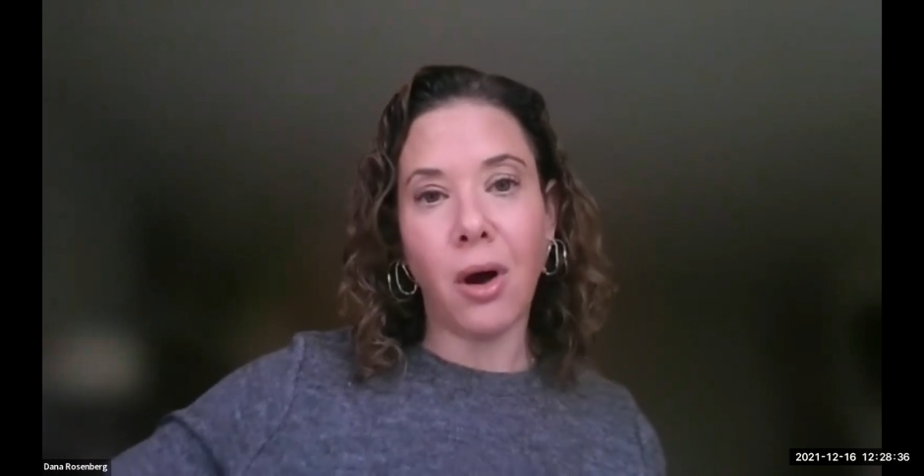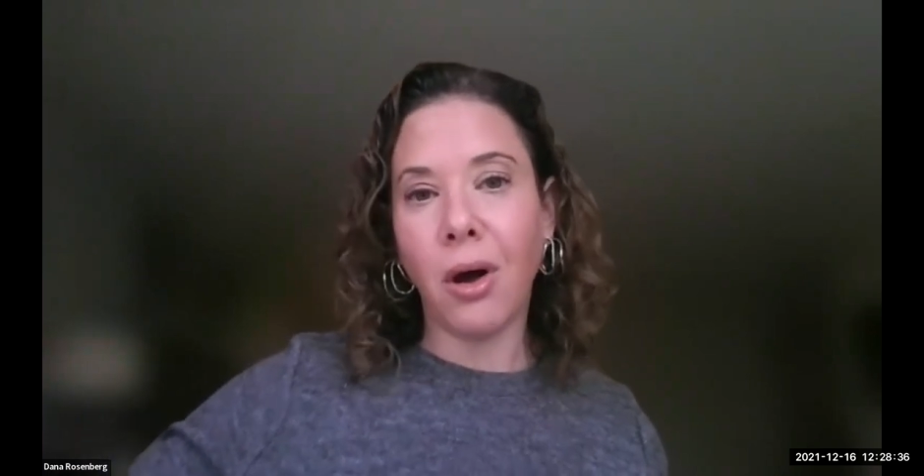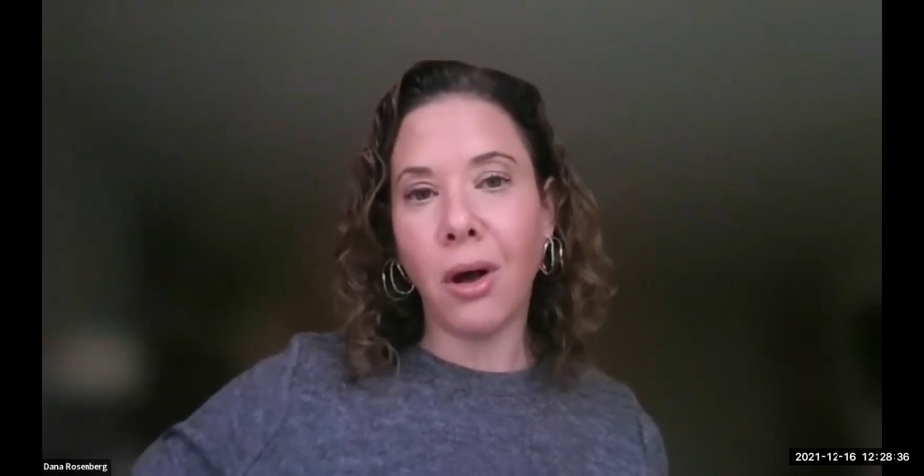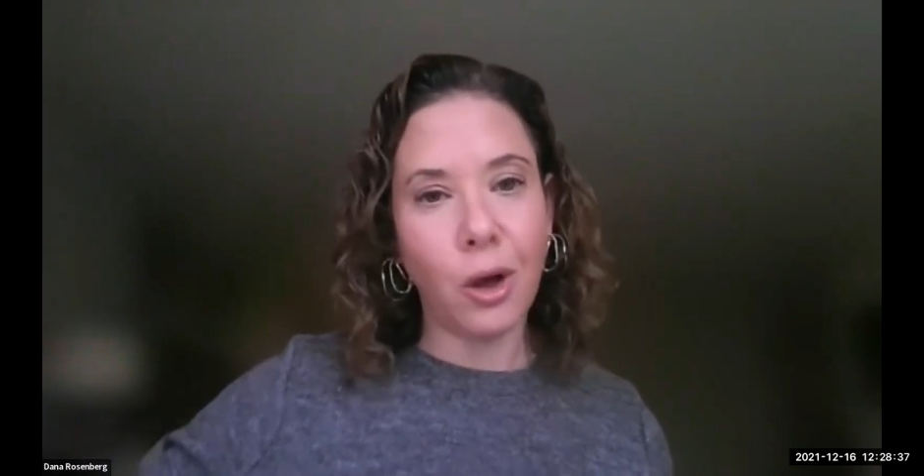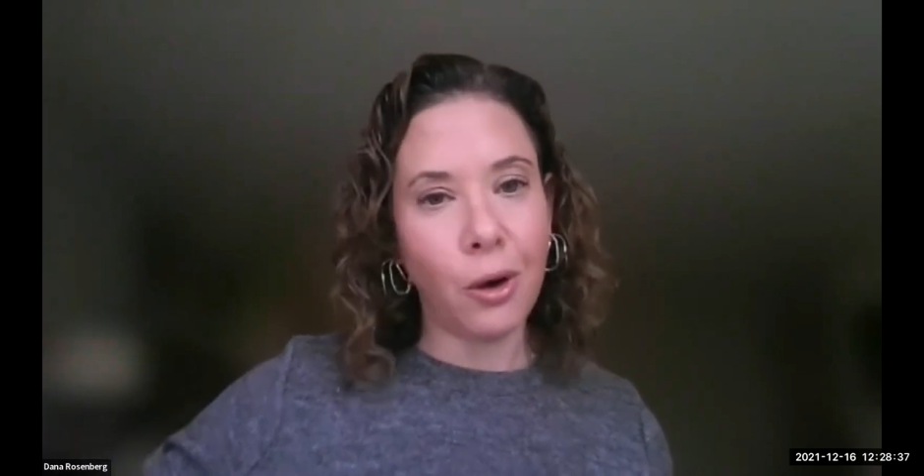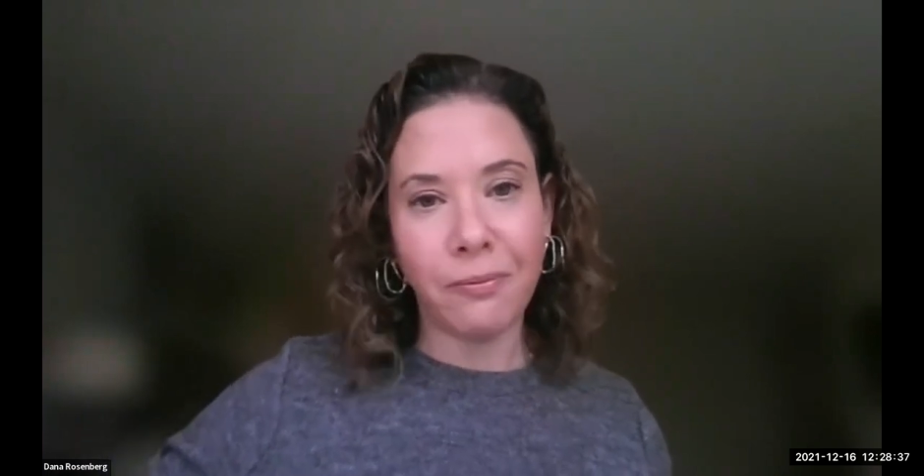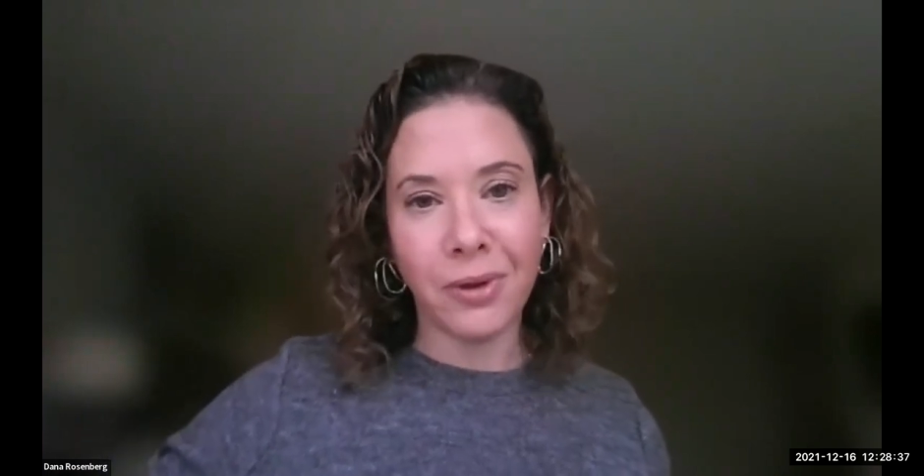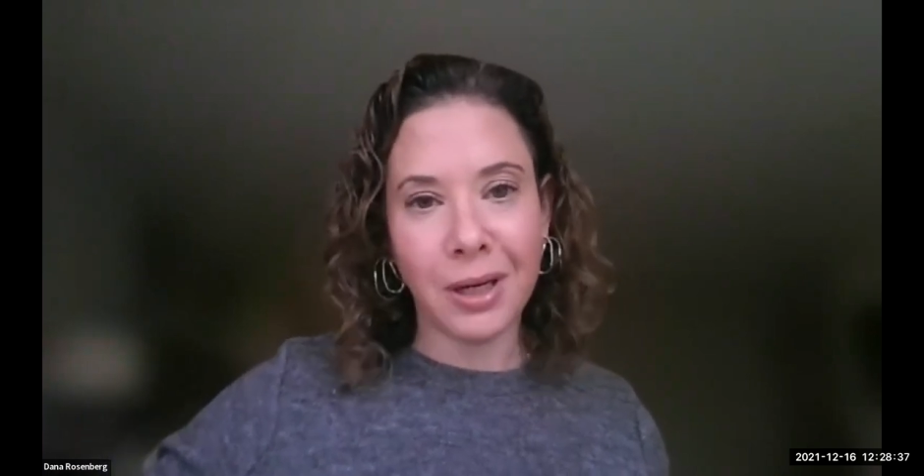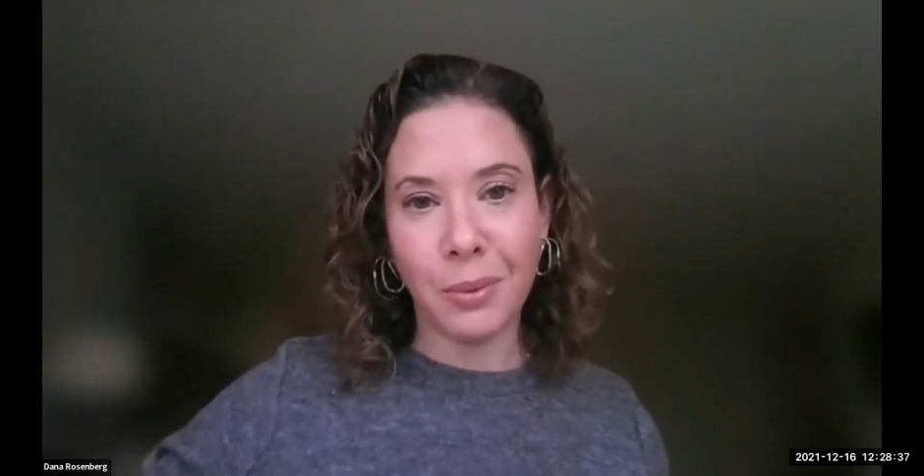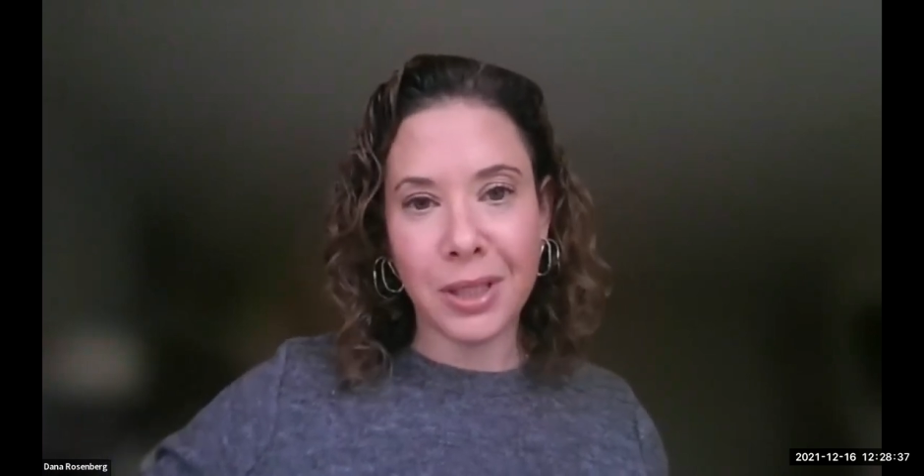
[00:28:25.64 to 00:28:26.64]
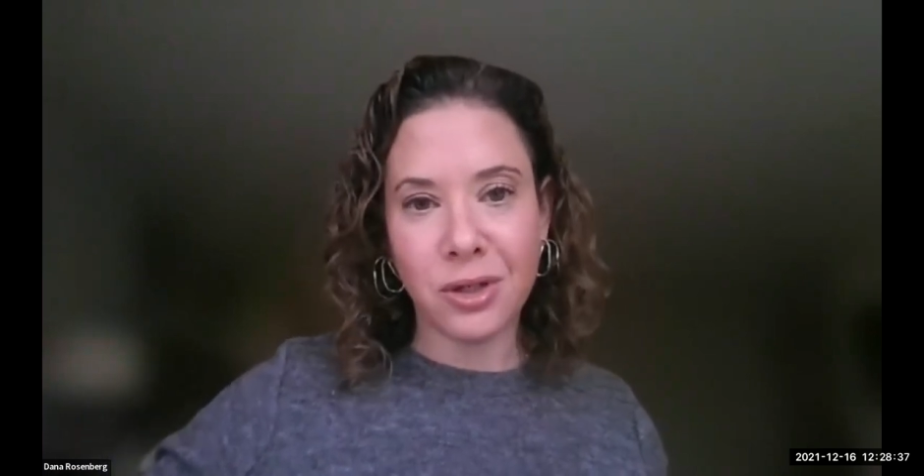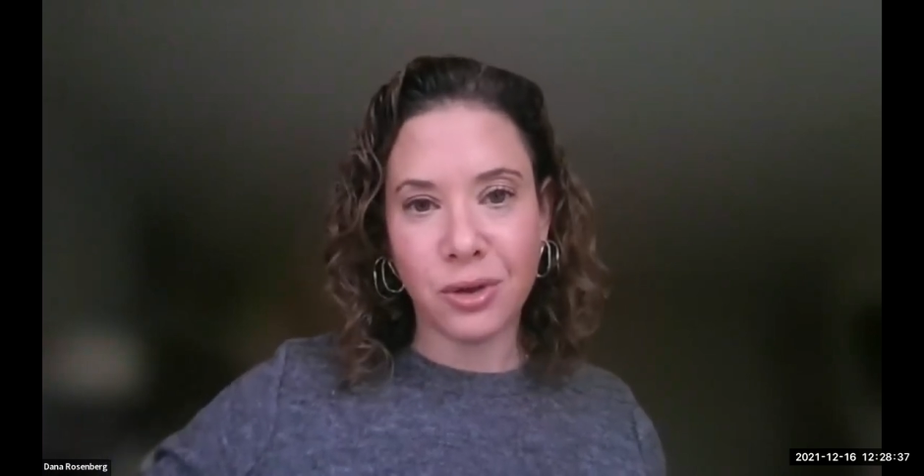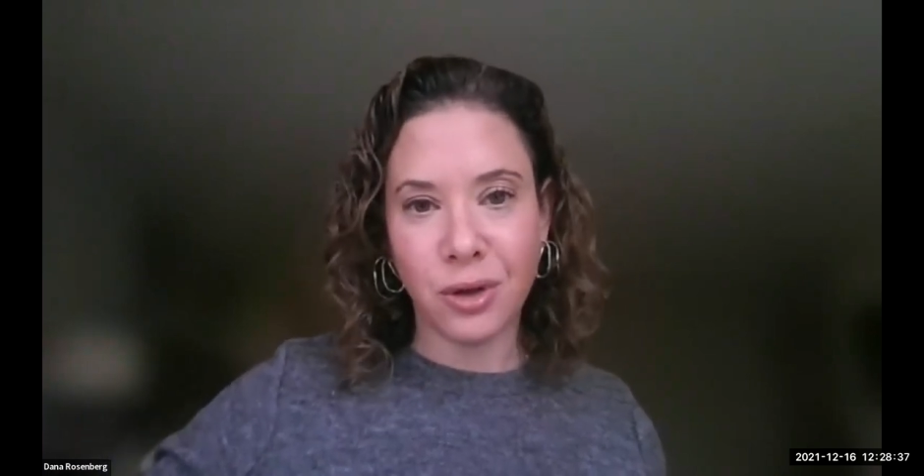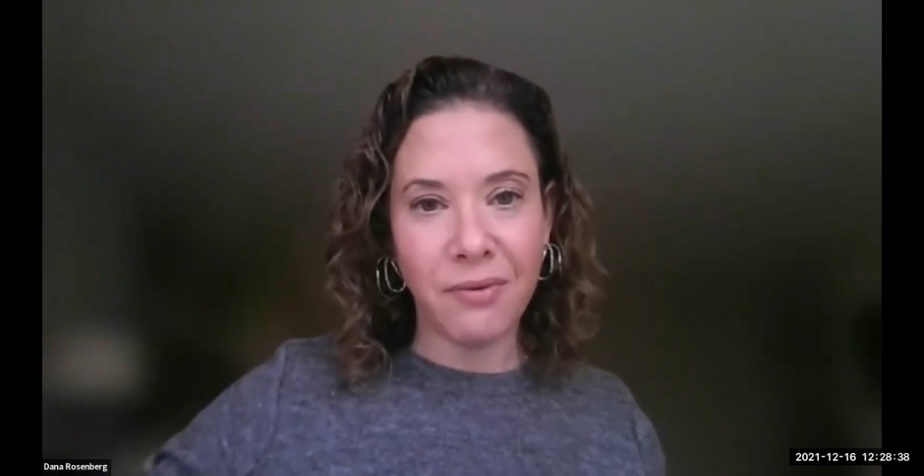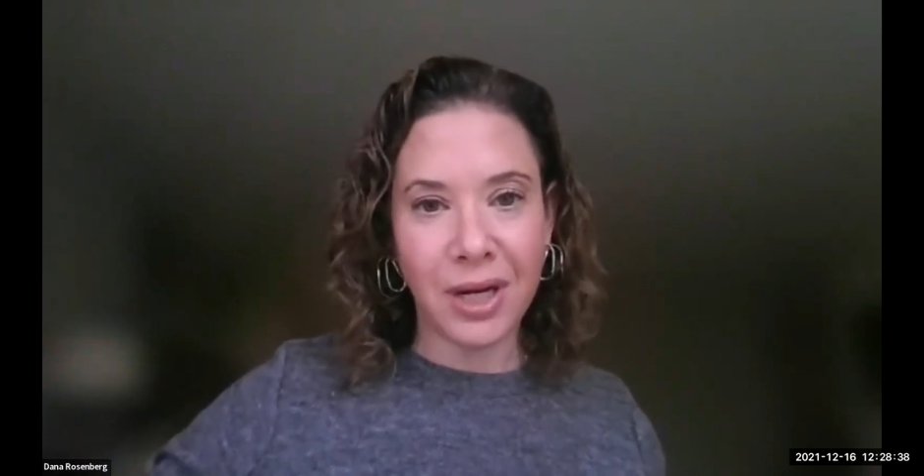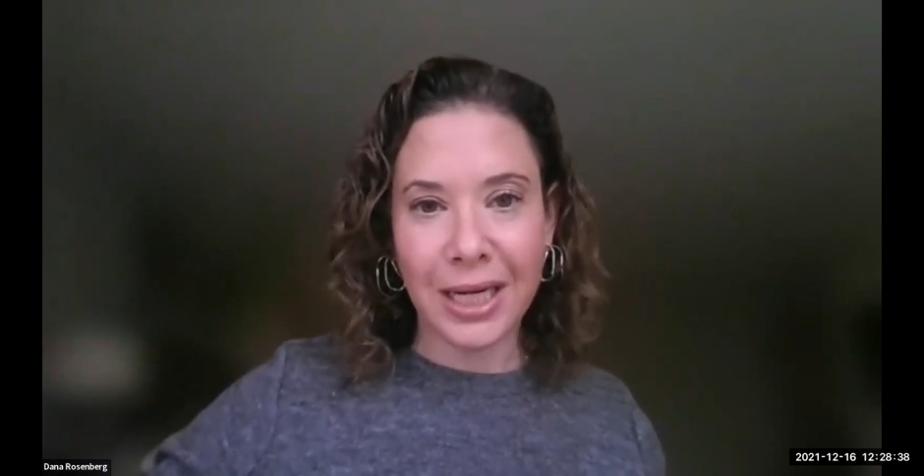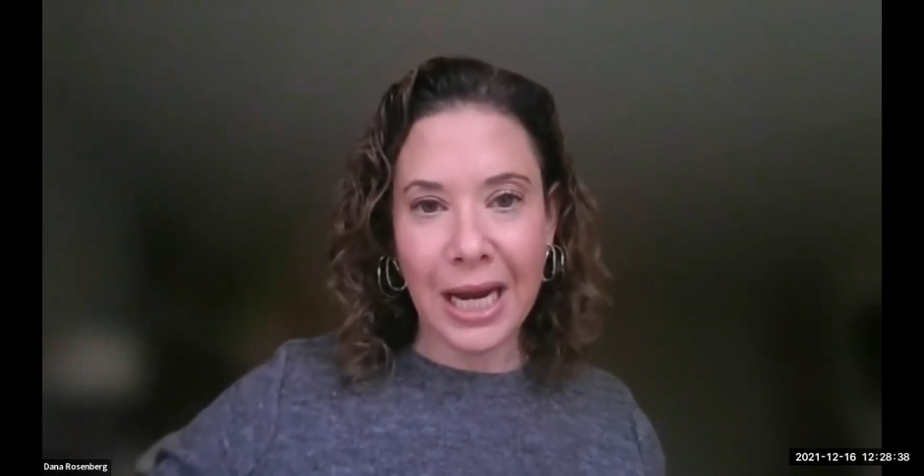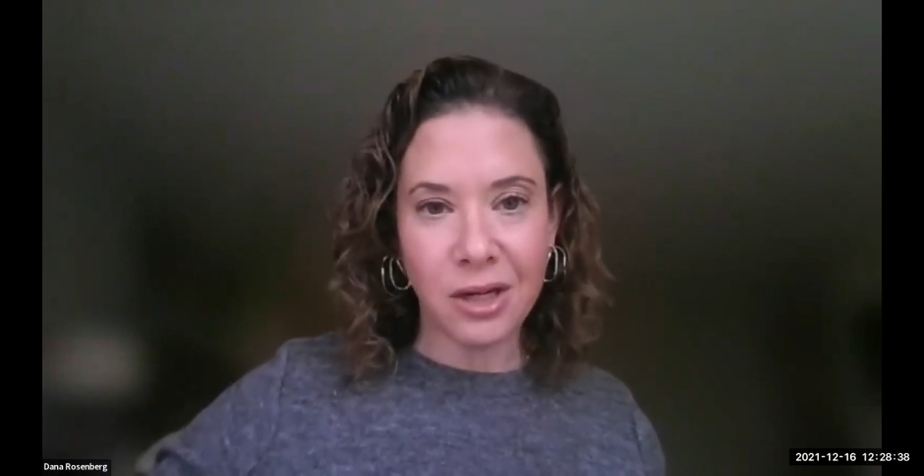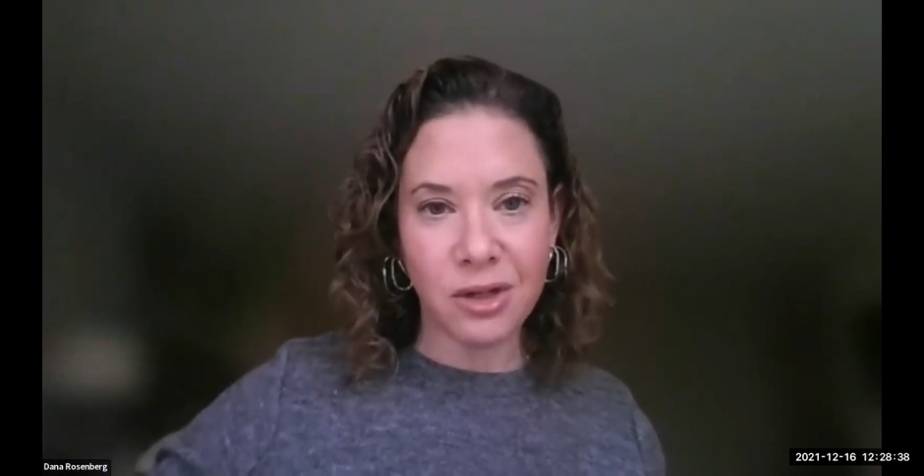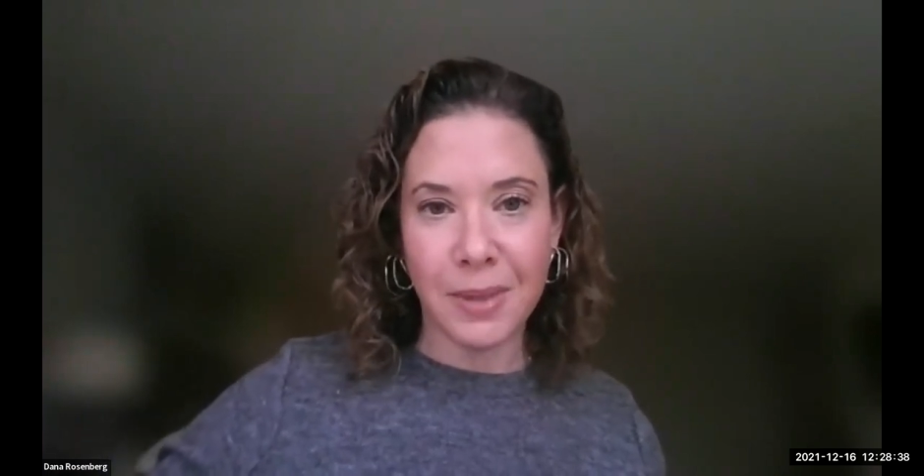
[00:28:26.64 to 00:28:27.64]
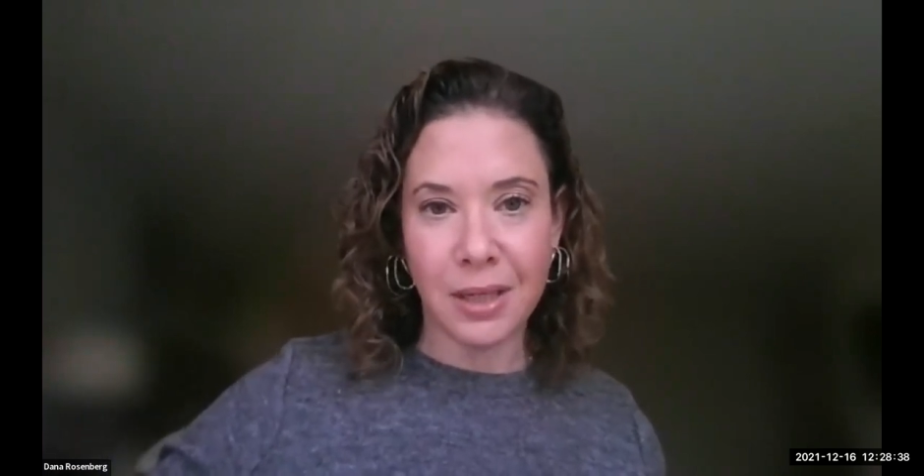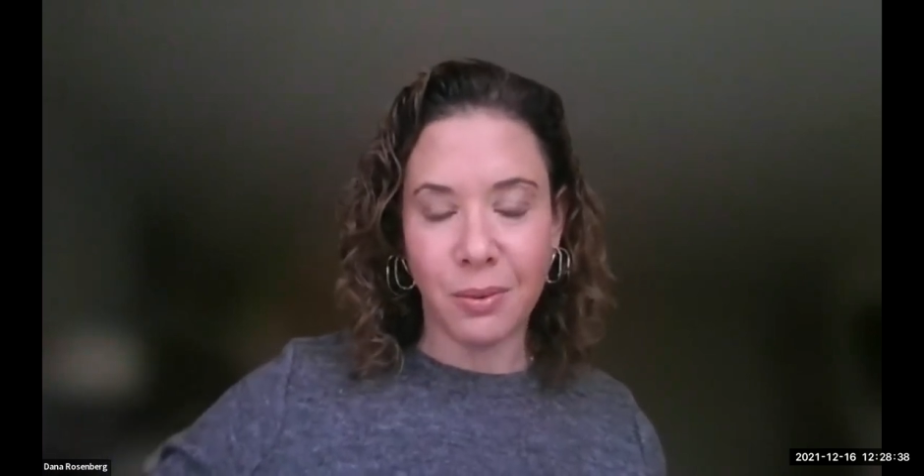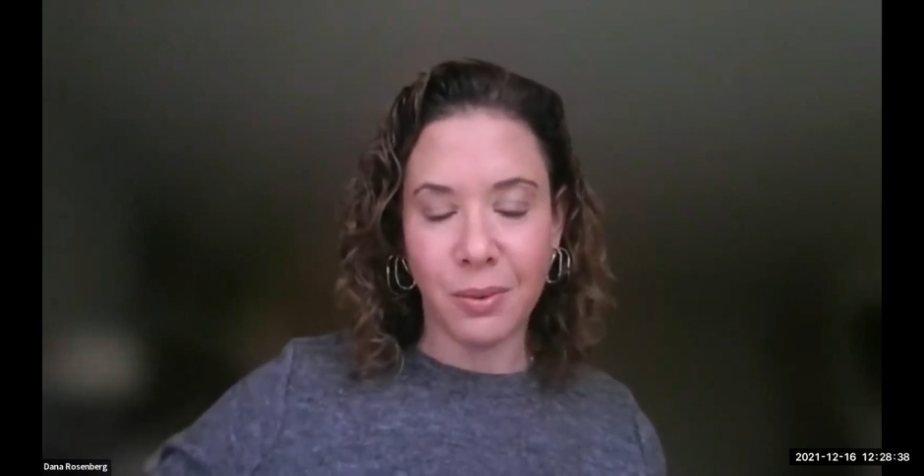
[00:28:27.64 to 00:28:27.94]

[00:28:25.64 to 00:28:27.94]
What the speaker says: all hopefully which drive engagement,